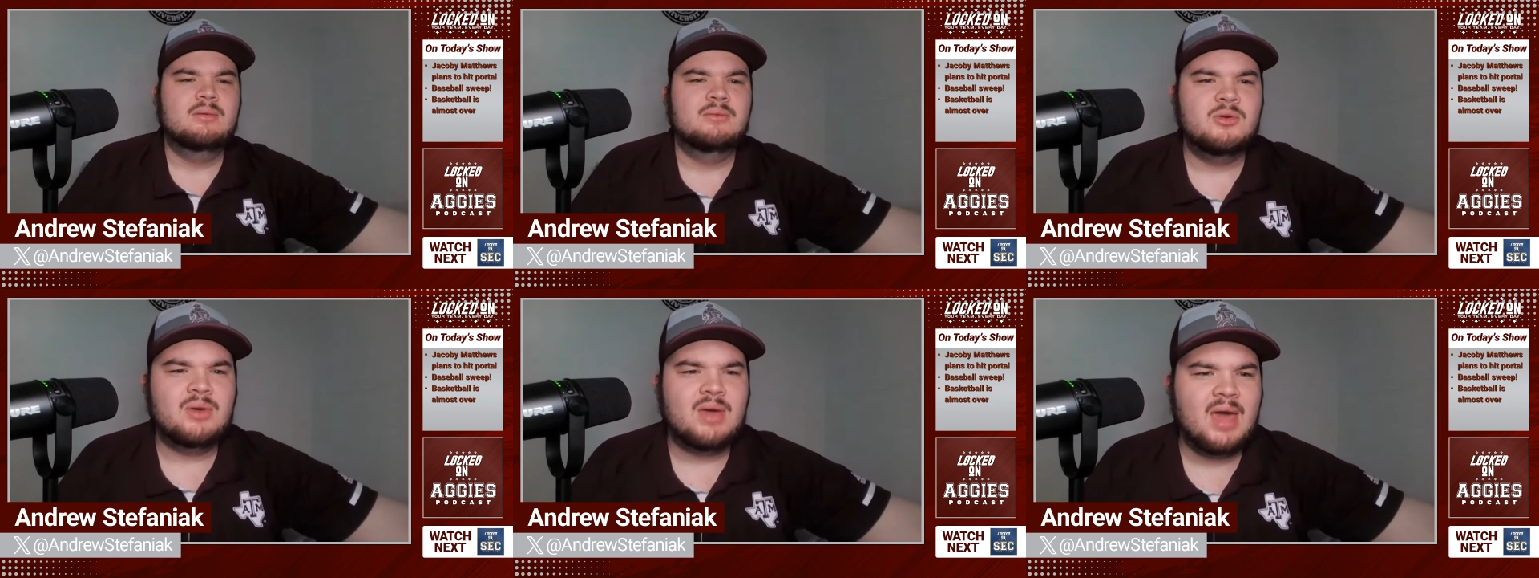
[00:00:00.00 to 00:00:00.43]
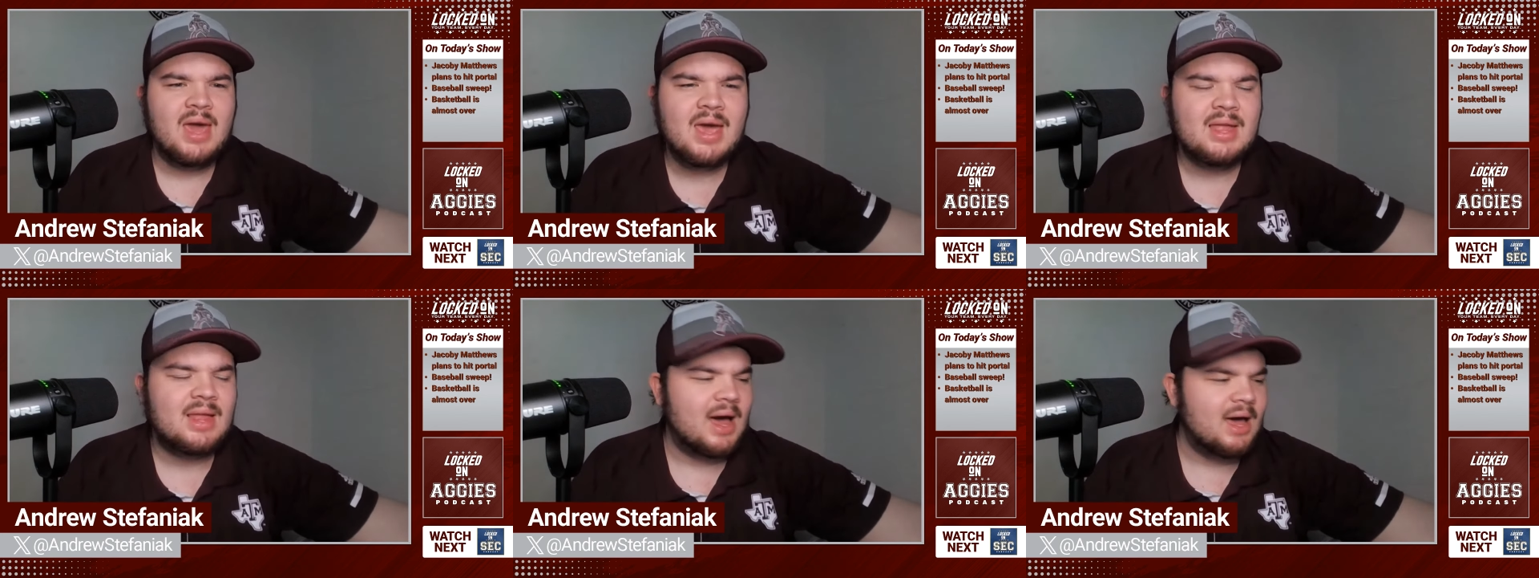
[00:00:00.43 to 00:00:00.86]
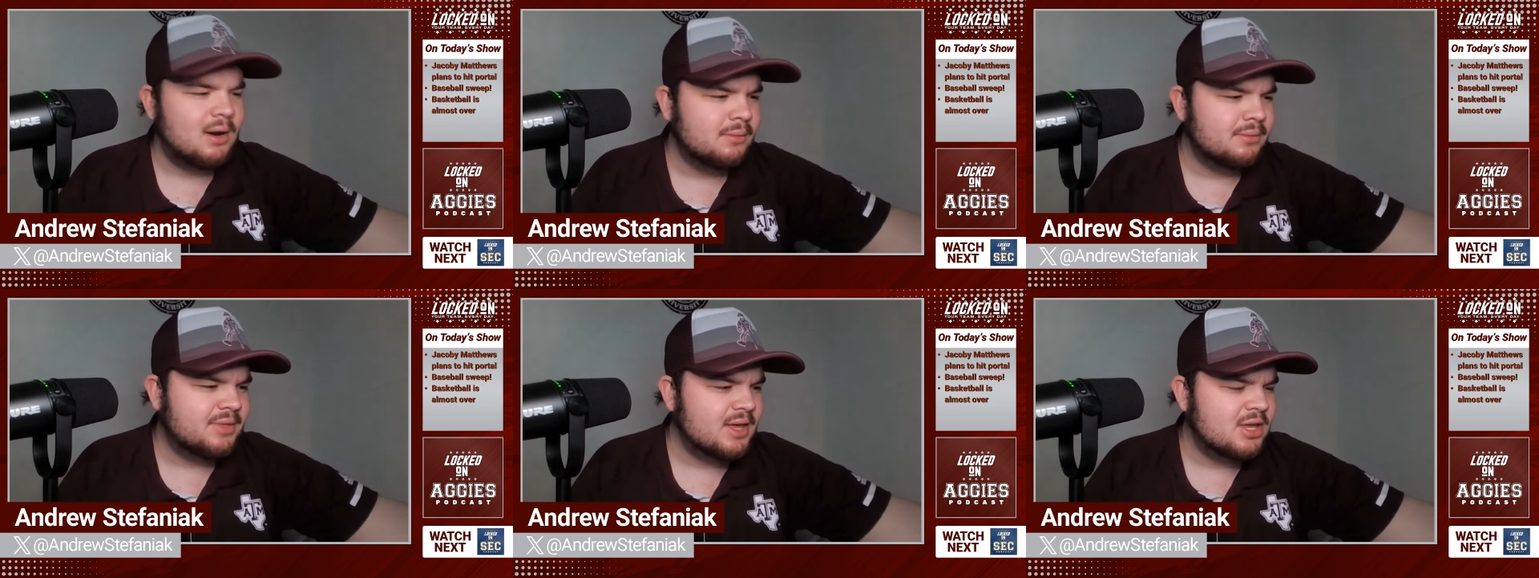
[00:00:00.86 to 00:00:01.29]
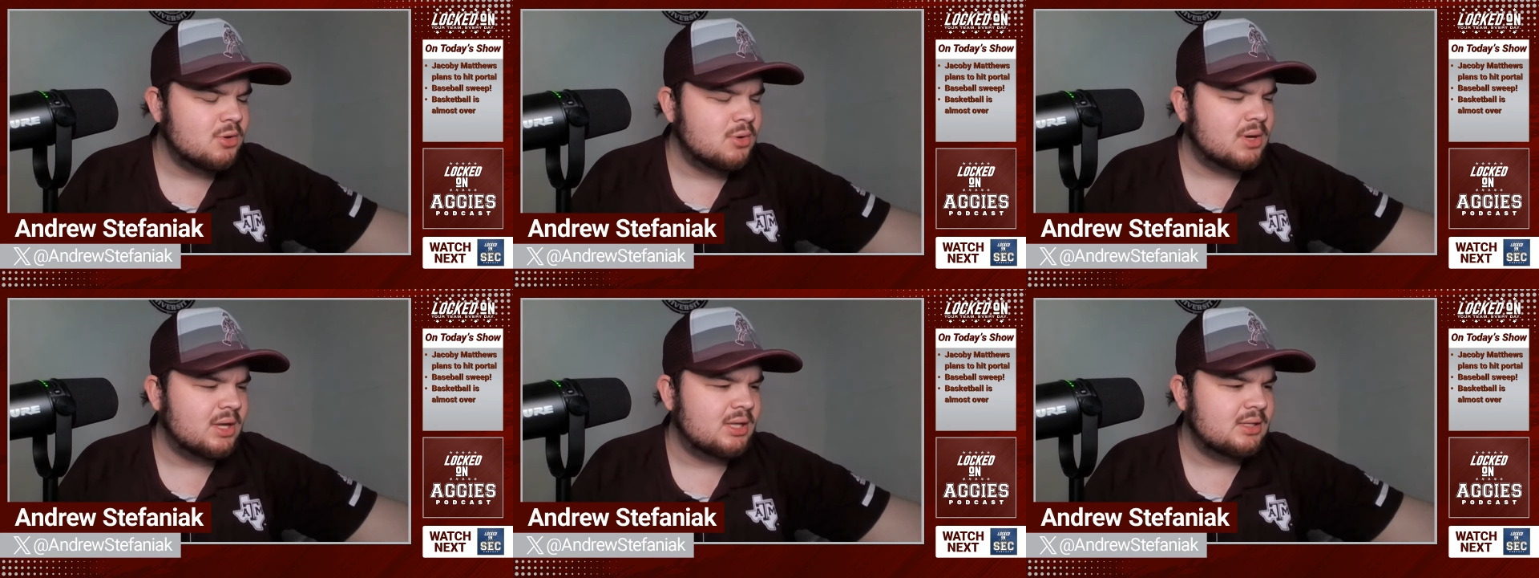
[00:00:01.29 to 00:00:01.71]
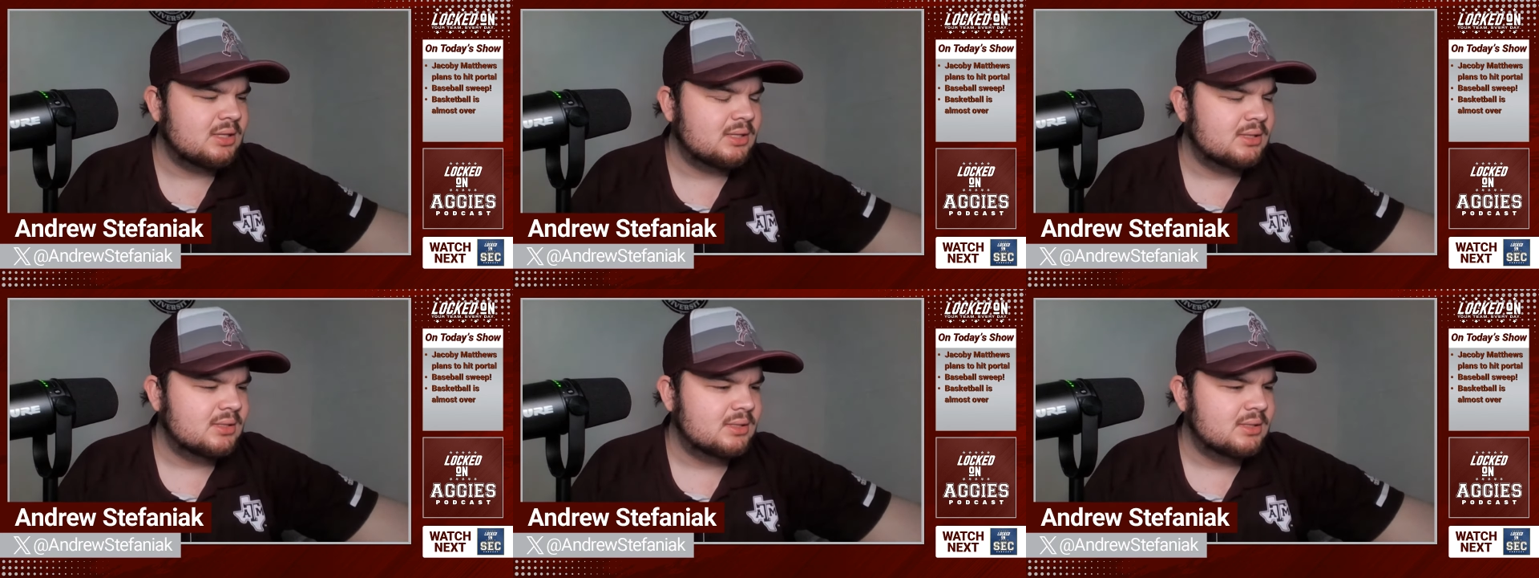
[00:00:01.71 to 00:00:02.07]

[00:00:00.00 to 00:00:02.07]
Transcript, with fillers: you can't. I don't think you can.